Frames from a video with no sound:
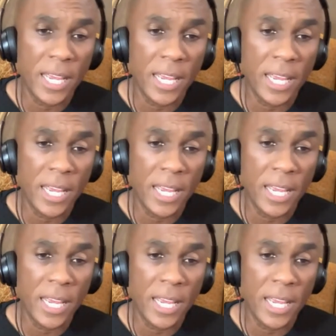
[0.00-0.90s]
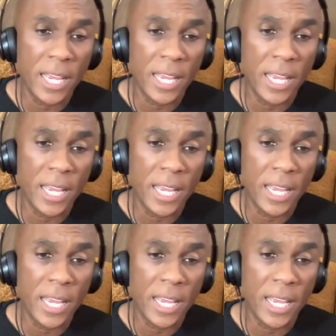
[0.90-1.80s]
And then on from food of
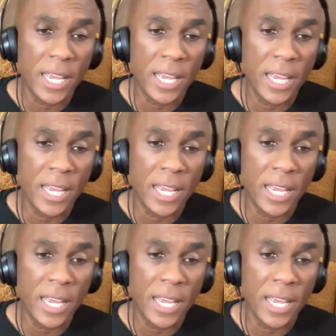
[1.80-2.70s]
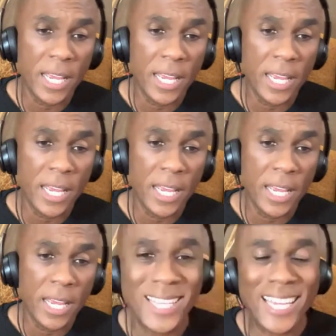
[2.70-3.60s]
whole food, plant rich foods to
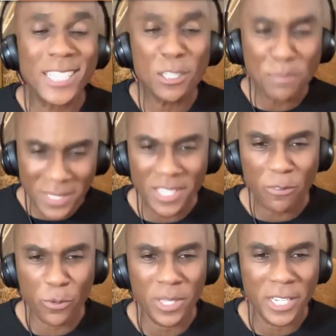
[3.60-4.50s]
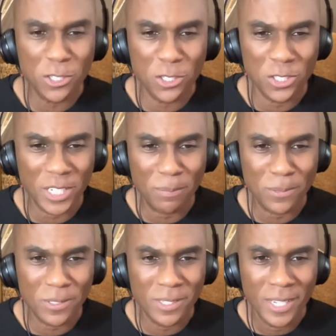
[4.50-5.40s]
the intimacy of
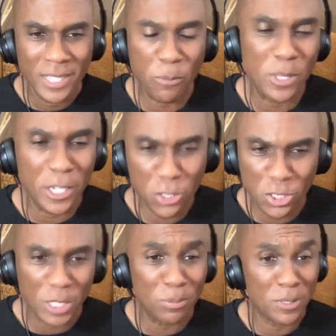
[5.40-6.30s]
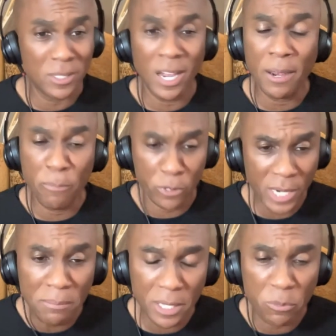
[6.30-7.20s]
relationships. That relationships are
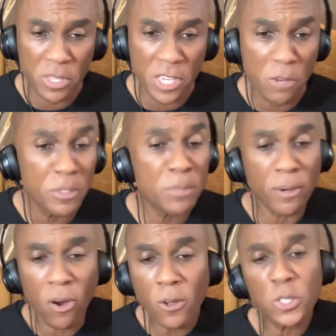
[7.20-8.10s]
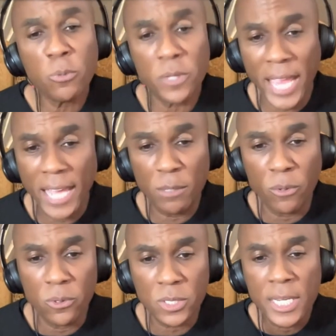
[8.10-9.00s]
predominantly with humans, but also with
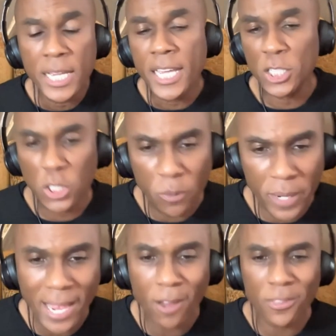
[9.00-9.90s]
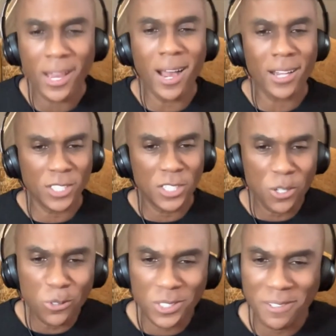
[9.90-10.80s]
animals. It's showing how the
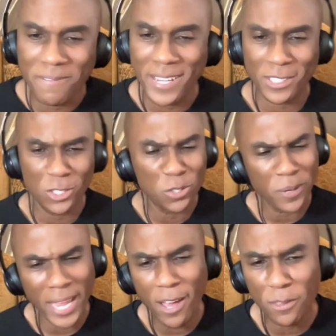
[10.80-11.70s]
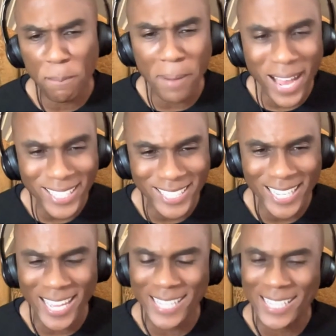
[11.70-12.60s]
oxytocin effect, showing how the bonding and,